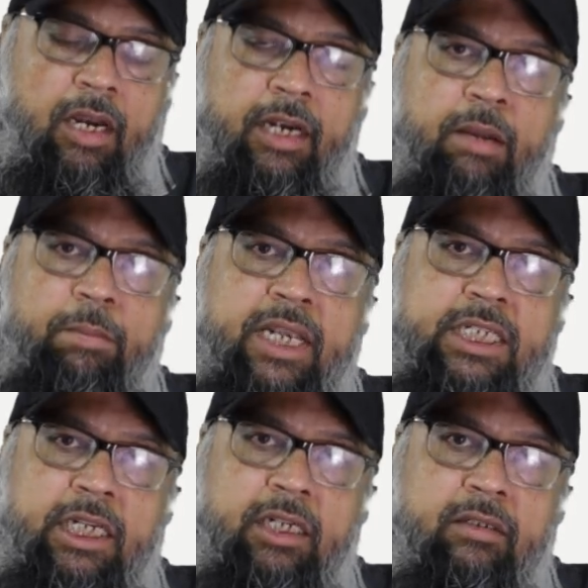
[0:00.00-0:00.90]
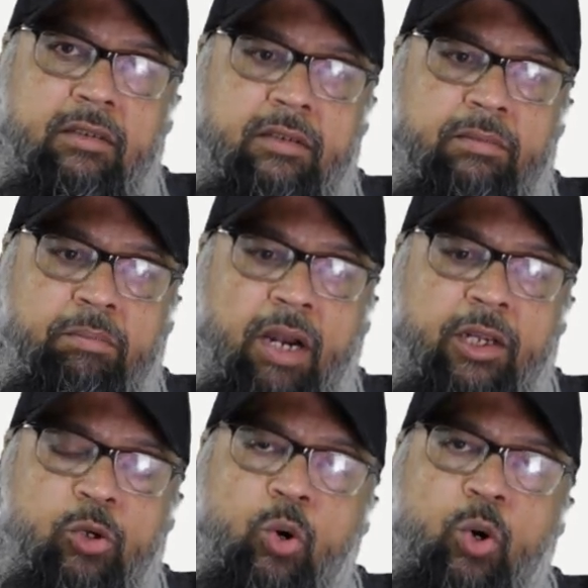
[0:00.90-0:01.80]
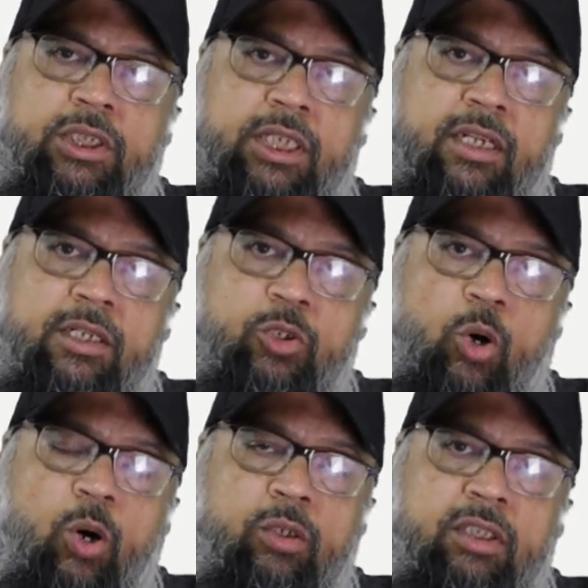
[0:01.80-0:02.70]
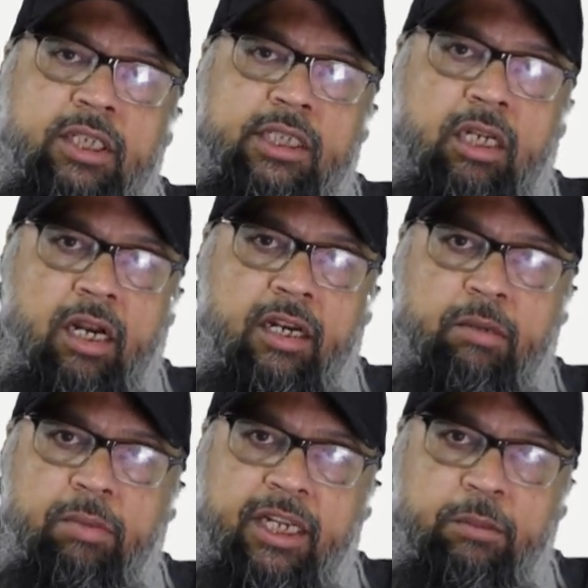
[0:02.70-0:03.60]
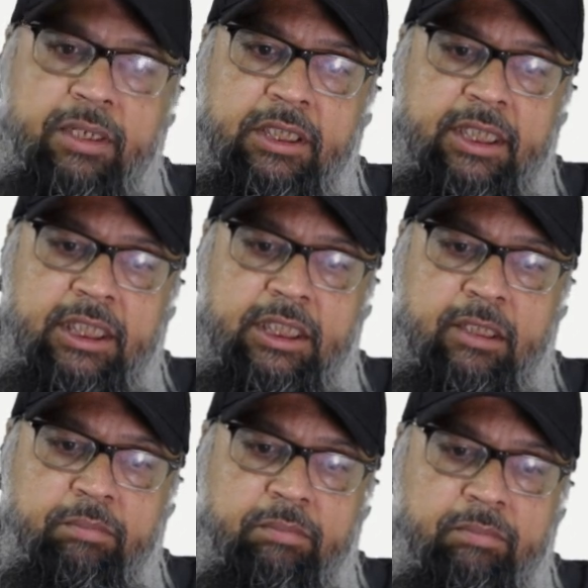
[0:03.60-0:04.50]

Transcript: And amazing, my course is on this learning management system.